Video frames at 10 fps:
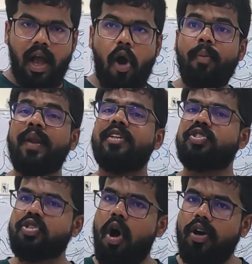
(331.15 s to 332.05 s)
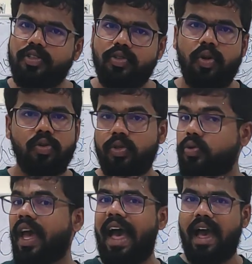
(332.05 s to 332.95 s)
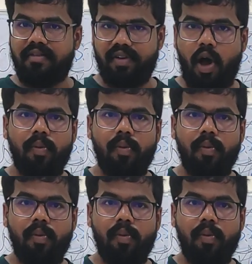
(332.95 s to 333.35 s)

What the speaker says: How many stocks do they have?